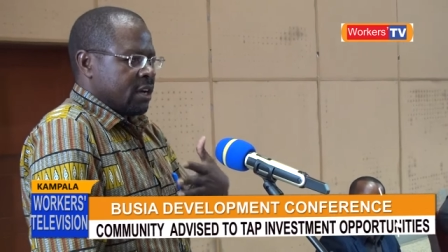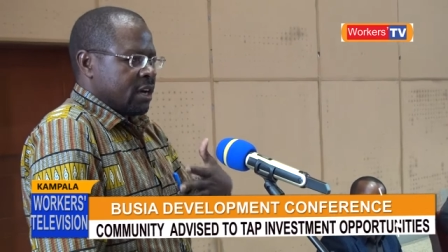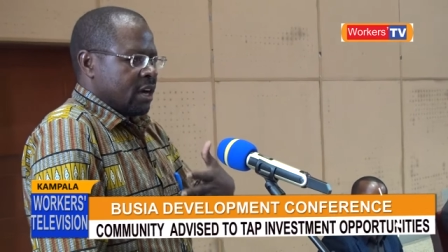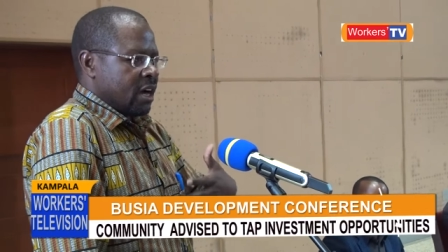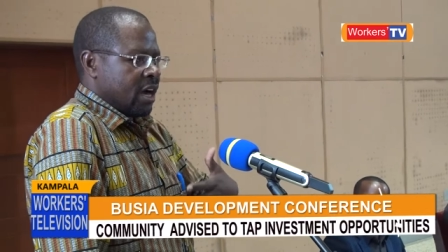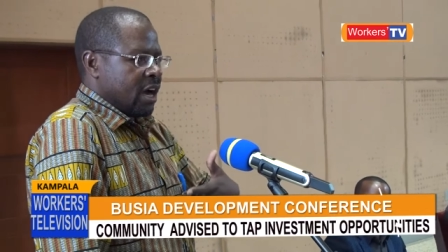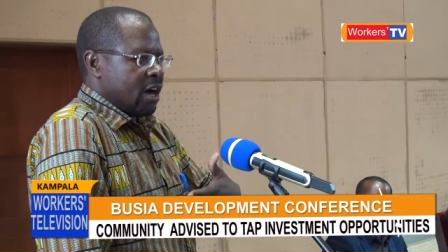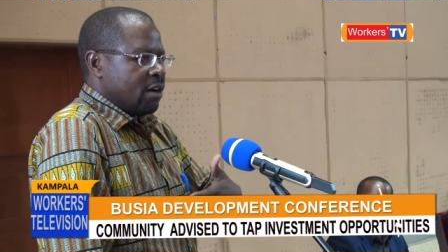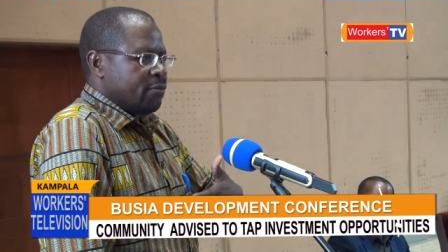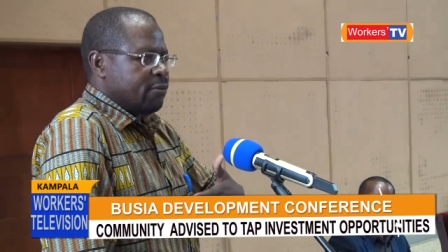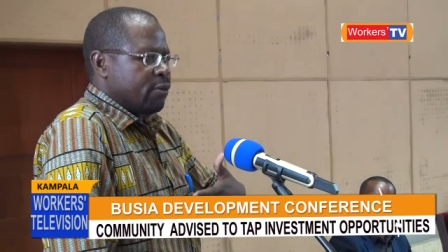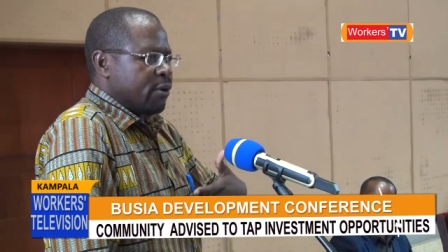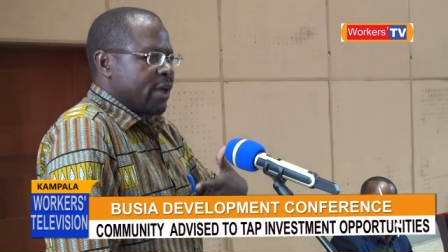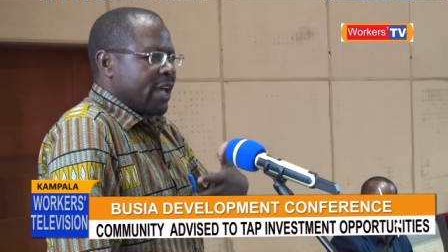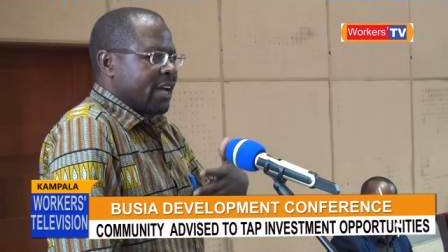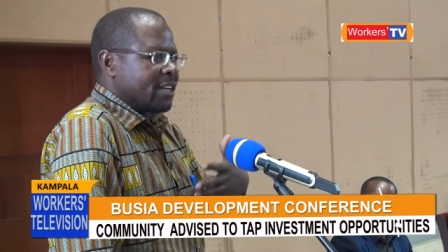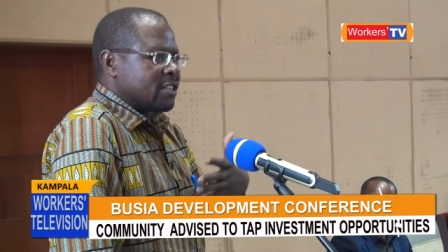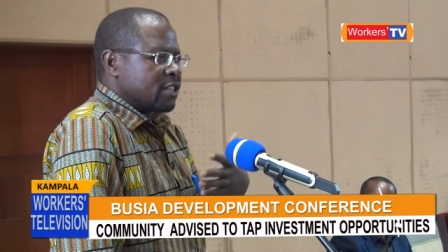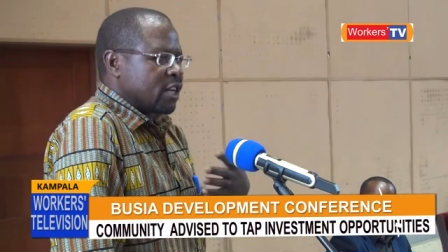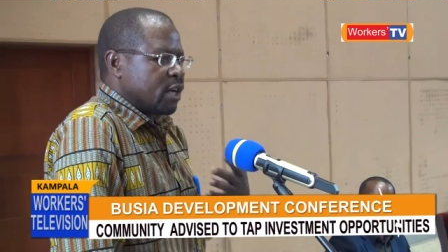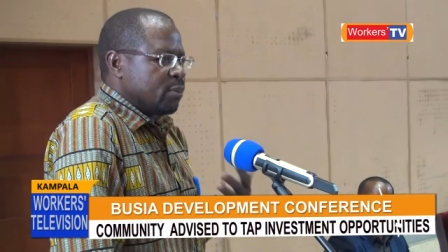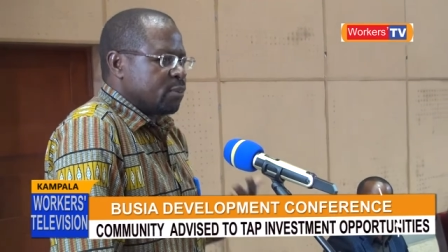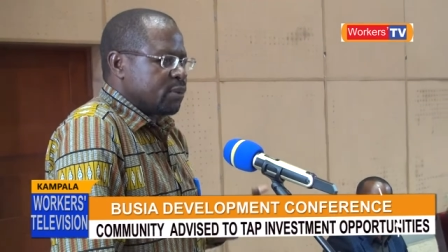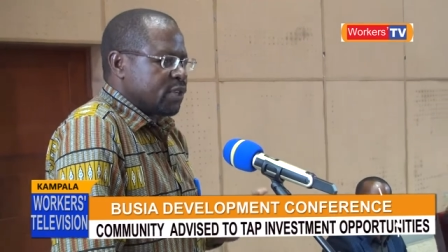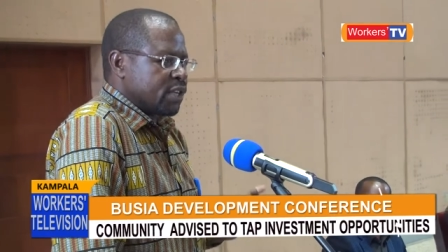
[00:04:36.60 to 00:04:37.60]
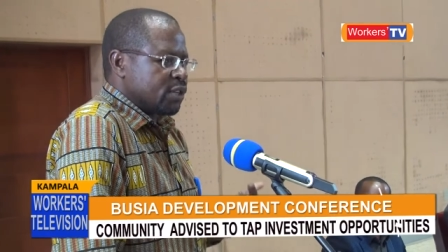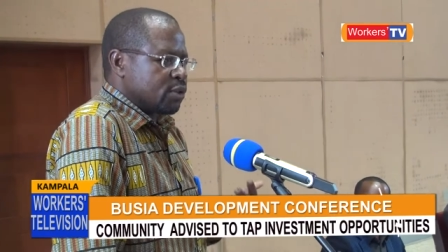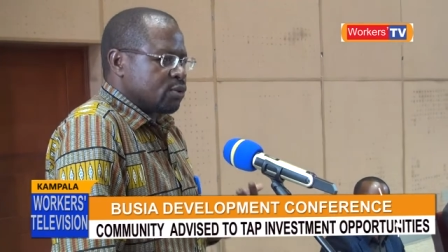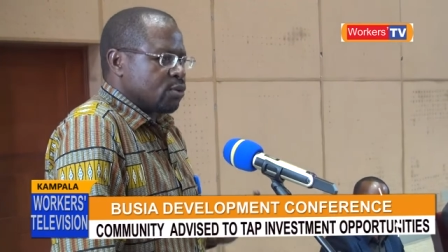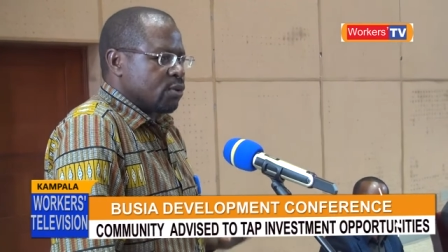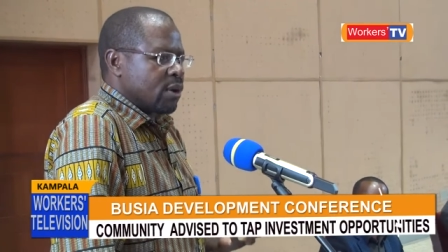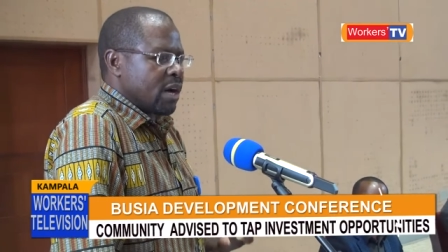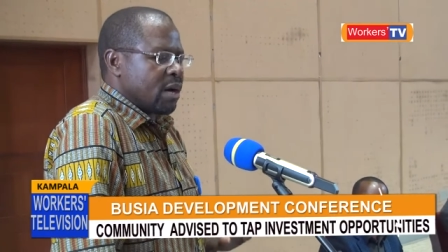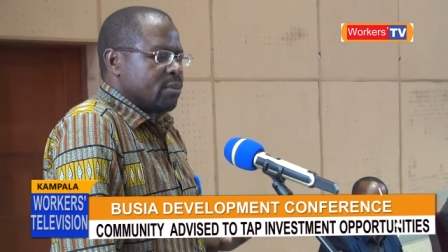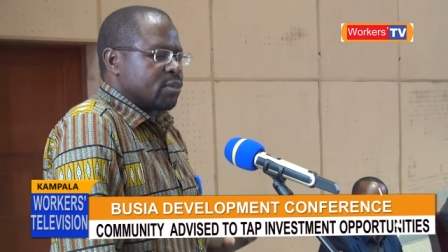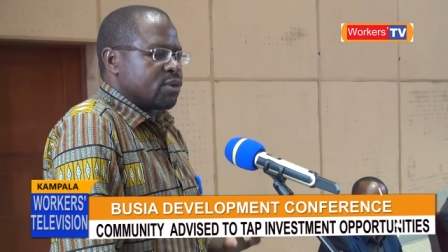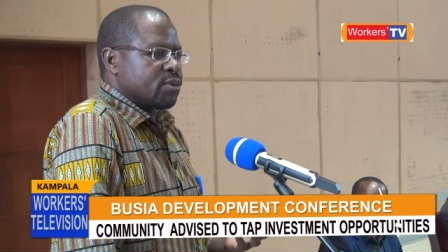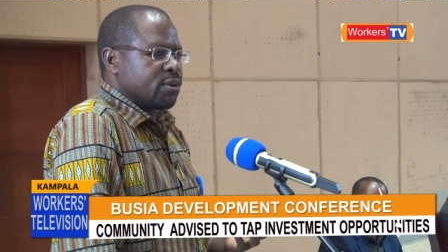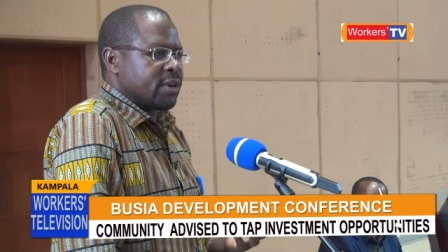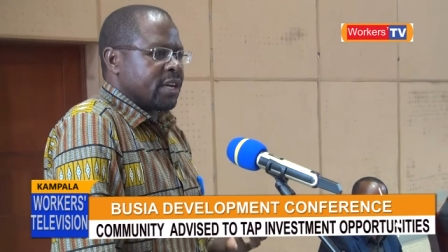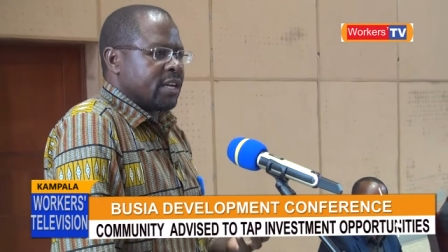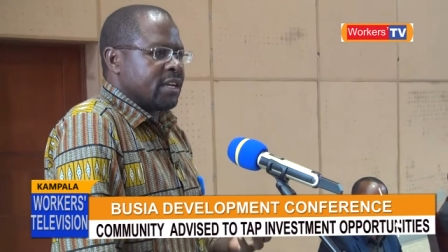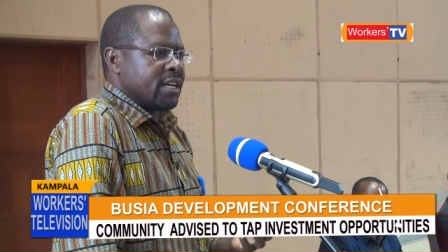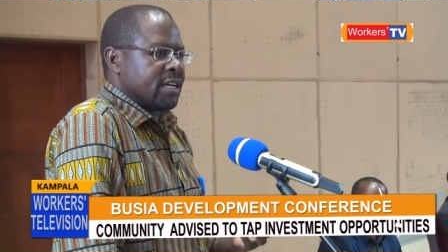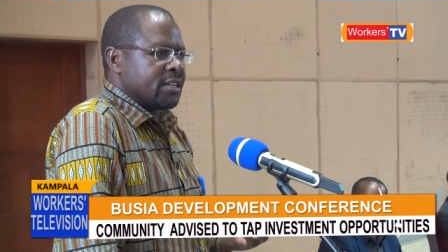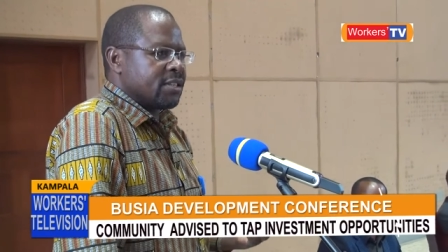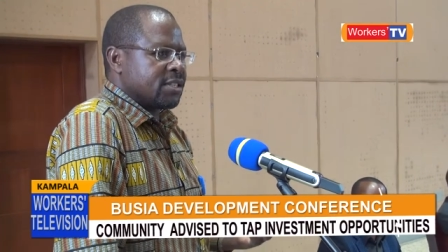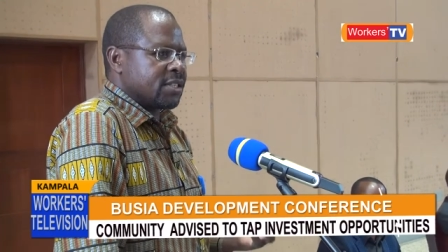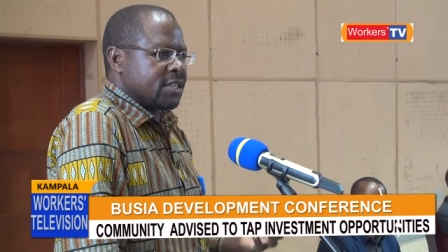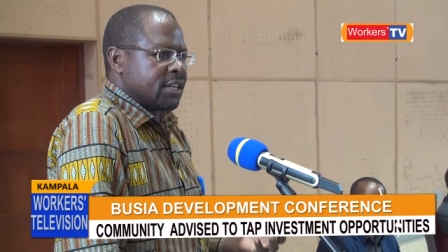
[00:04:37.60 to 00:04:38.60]
have we attempted to come
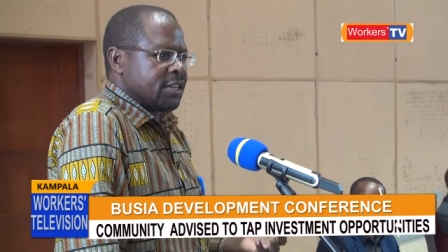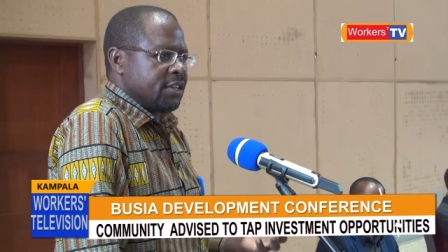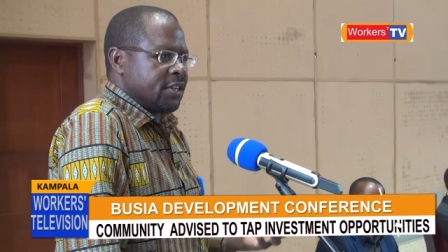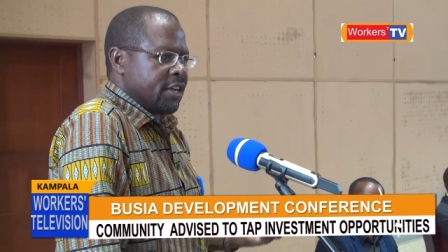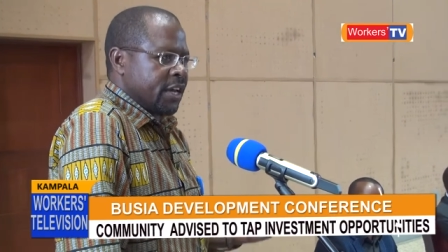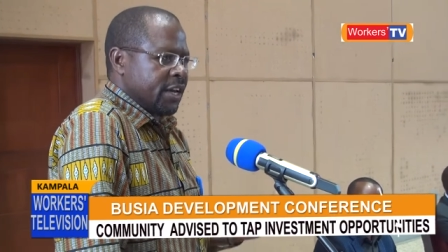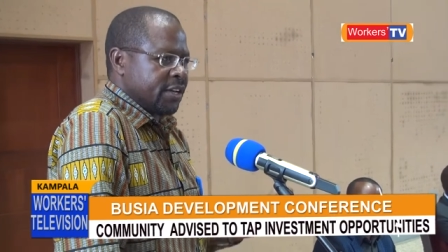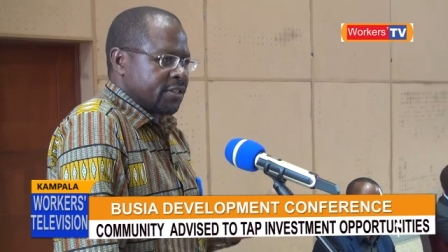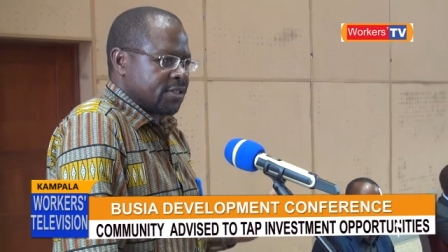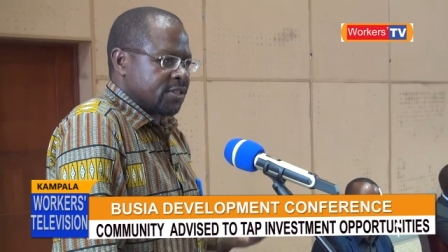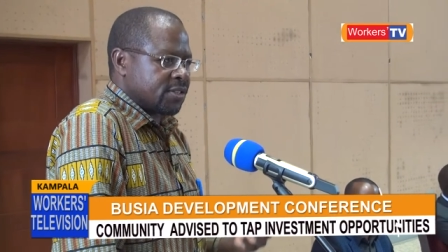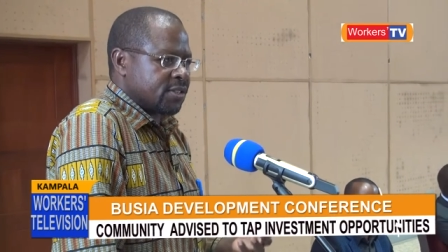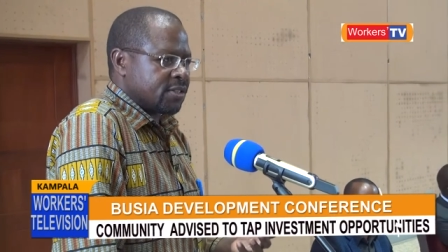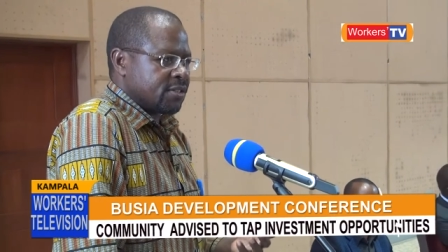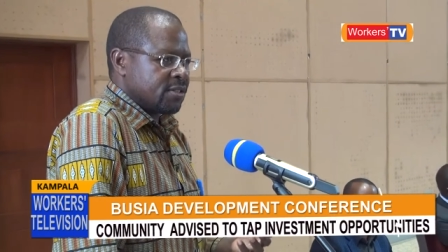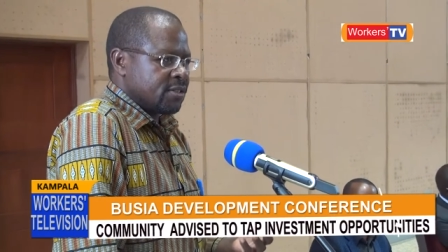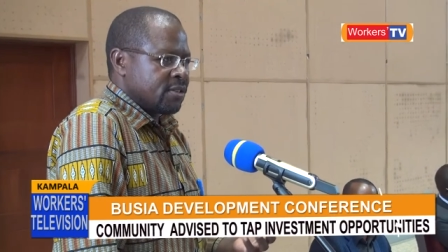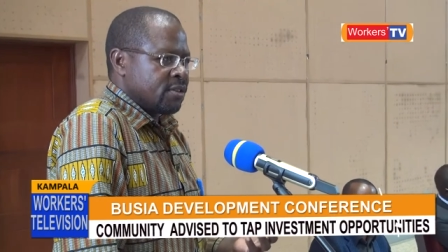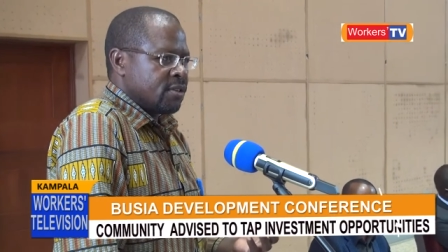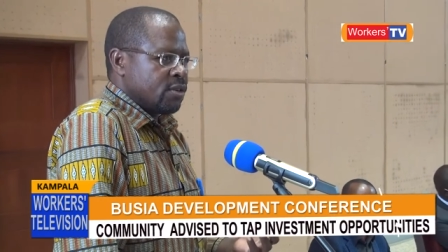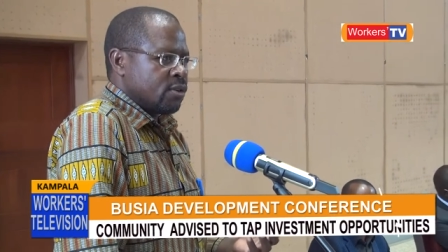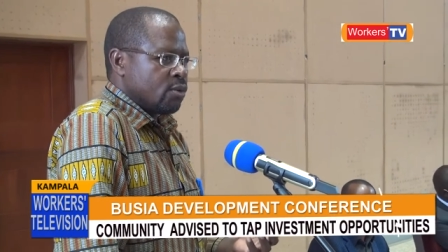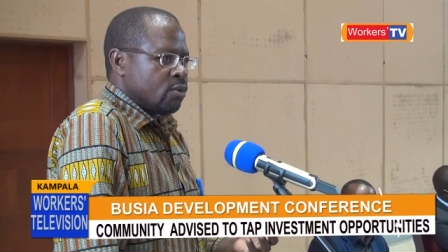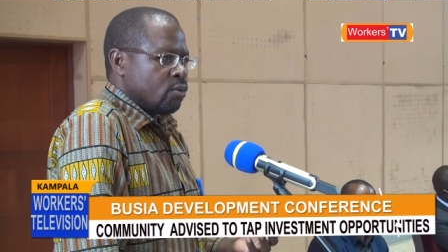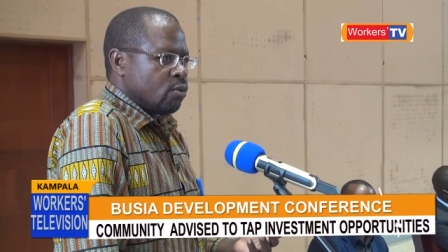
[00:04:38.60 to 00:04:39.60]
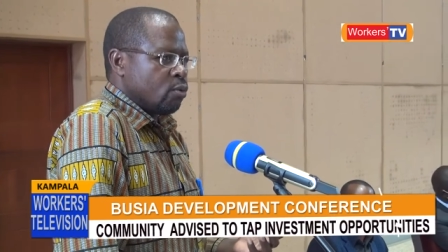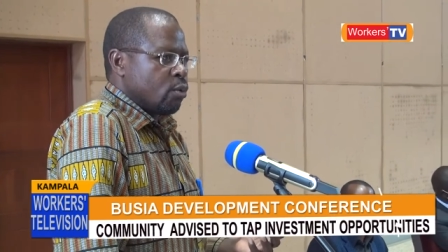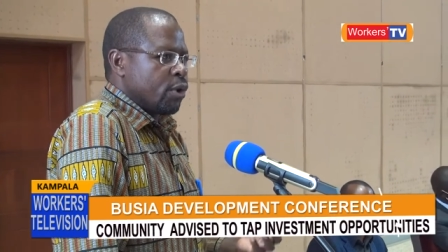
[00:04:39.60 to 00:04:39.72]
together and say, yes,